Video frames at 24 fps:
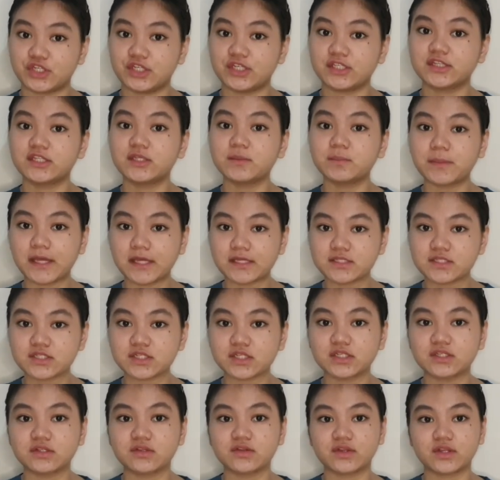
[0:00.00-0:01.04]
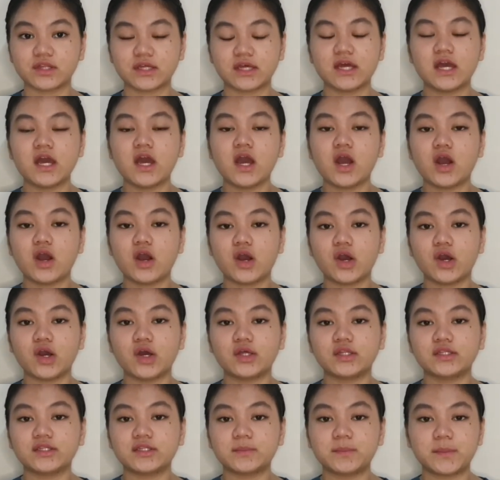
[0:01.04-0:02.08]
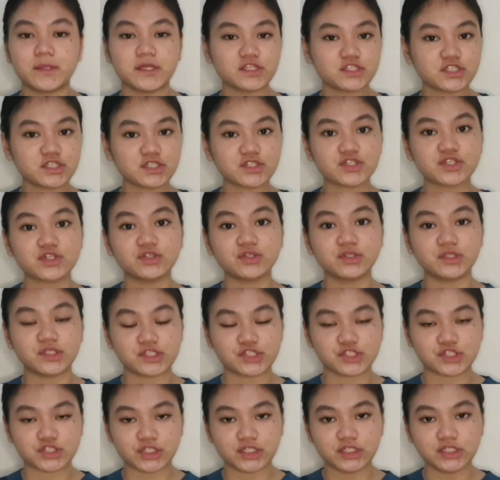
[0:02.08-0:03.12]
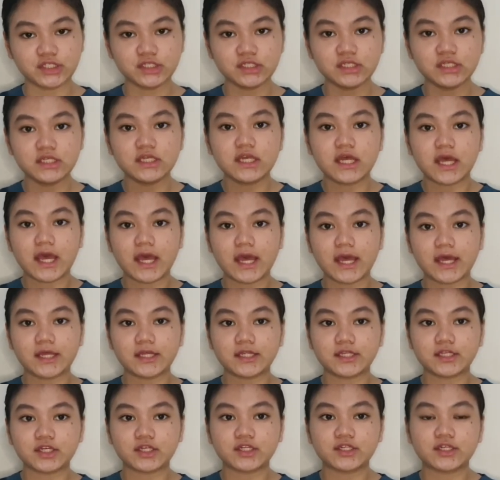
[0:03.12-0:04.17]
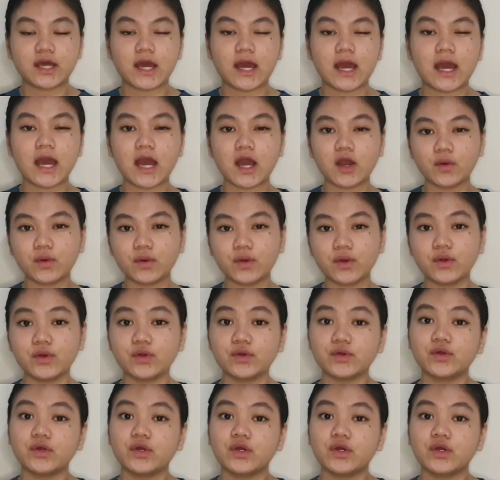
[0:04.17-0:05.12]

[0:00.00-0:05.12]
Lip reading: It depends on the patient's condition and on how